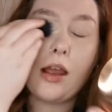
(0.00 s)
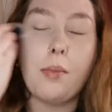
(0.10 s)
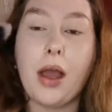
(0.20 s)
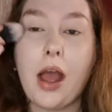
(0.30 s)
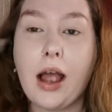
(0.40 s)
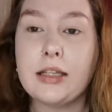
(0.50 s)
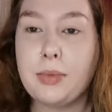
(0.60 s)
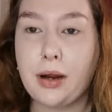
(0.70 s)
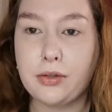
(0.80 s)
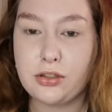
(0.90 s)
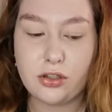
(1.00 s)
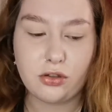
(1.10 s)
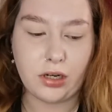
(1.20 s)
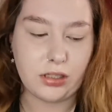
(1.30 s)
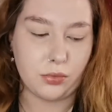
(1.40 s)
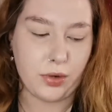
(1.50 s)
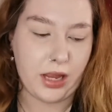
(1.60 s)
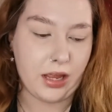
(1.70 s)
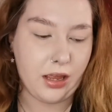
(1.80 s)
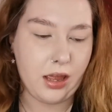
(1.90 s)
get my eyes powdered straight
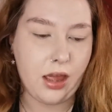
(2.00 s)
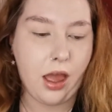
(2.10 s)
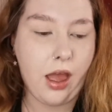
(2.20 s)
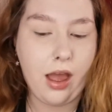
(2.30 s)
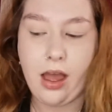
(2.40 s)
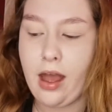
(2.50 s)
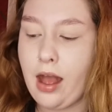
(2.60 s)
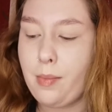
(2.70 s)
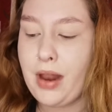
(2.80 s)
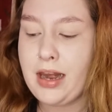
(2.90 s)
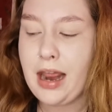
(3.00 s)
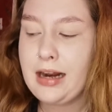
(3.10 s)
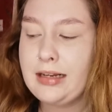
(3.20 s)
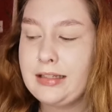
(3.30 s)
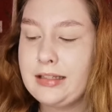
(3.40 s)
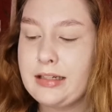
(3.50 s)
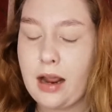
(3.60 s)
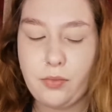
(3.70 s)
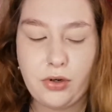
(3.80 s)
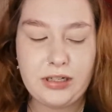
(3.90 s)
away. Next
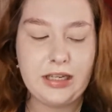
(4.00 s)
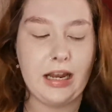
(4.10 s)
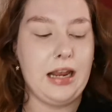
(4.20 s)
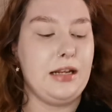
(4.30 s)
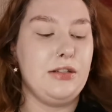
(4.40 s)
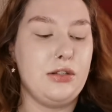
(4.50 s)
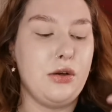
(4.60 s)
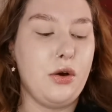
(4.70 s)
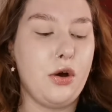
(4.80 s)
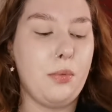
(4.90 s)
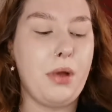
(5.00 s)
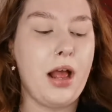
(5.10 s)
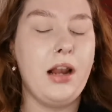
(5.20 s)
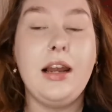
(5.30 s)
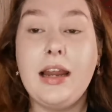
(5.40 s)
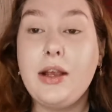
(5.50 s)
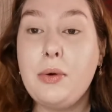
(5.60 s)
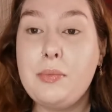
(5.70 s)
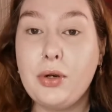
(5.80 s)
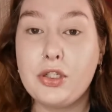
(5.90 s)
I'm gonna take some
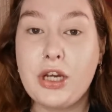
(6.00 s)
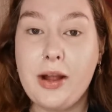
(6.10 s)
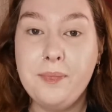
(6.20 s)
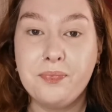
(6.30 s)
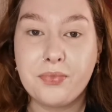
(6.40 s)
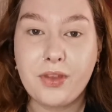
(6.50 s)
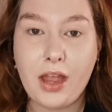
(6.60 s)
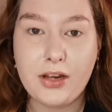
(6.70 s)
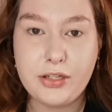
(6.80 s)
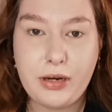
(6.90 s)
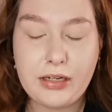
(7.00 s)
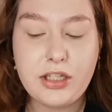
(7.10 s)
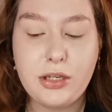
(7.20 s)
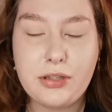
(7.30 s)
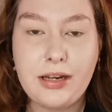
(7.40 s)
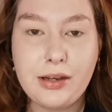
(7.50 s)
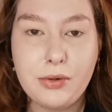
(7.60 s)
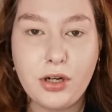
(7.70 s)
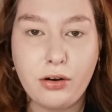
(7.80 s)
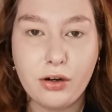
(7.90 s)
liquid blusher. I do like to use a
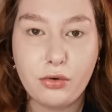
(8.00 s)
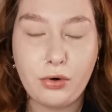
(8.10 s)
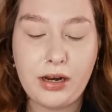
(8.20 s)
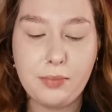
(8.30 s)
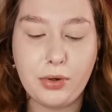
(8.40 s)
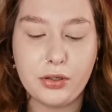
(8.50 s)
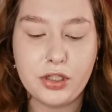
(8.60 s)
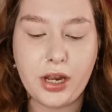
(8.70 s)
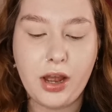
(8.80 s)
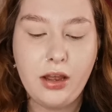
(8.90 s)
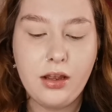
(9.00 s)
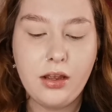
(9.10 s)
liquid or a cream blusher,